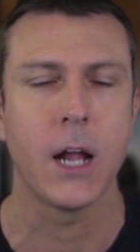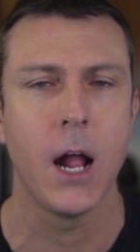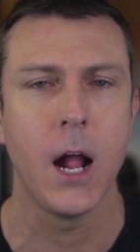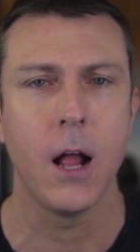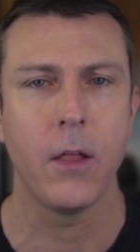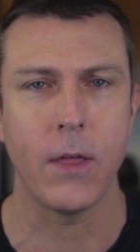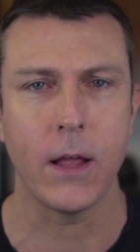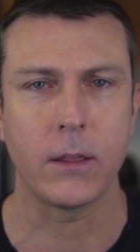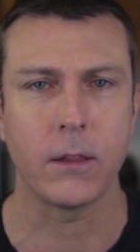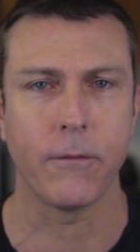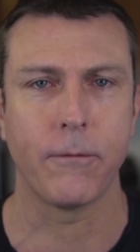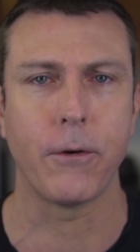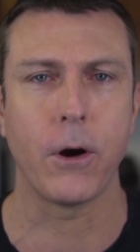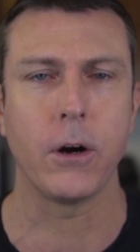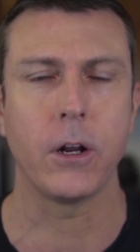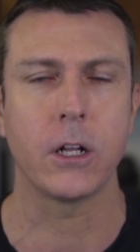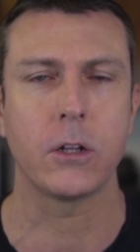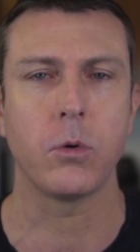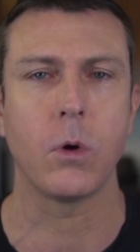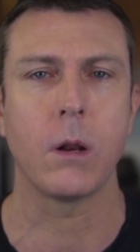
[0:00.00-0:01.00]
that the
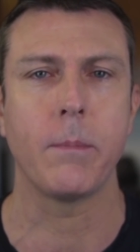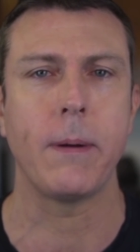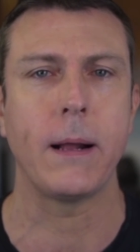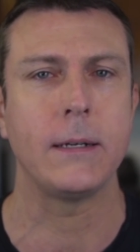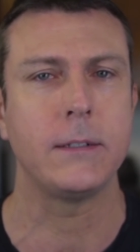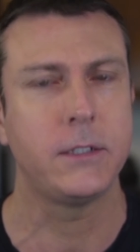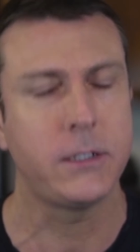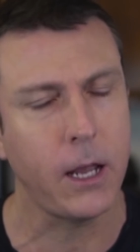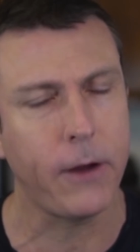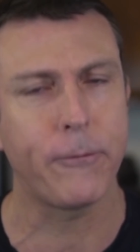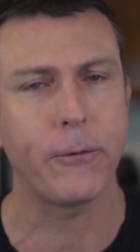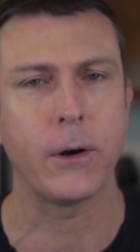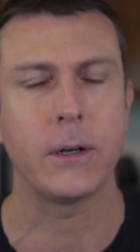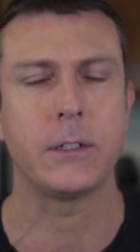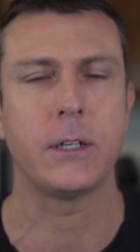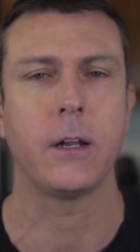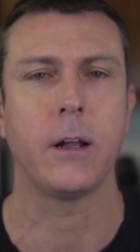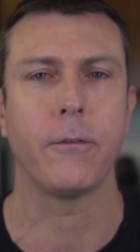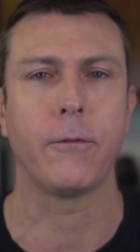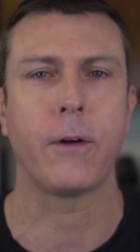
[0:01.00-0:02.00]
verdict would have been
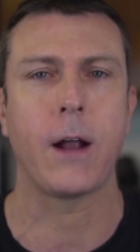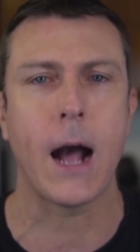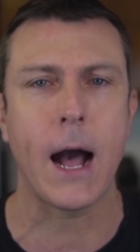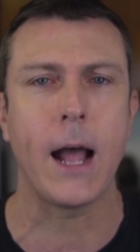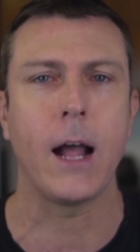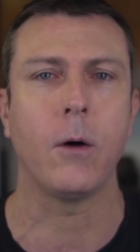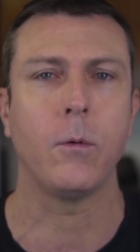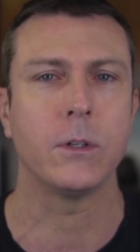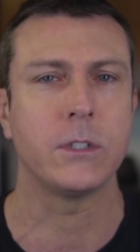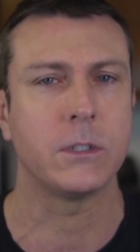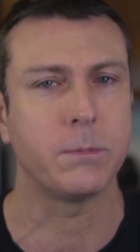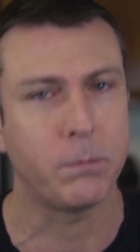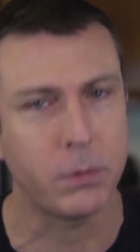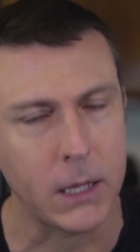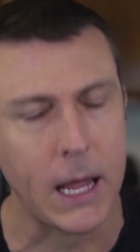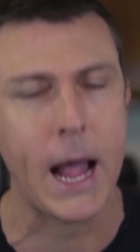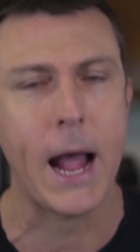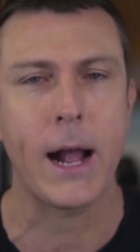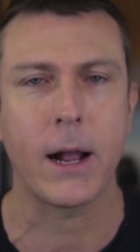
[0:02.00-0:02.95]
different if Kyle was black.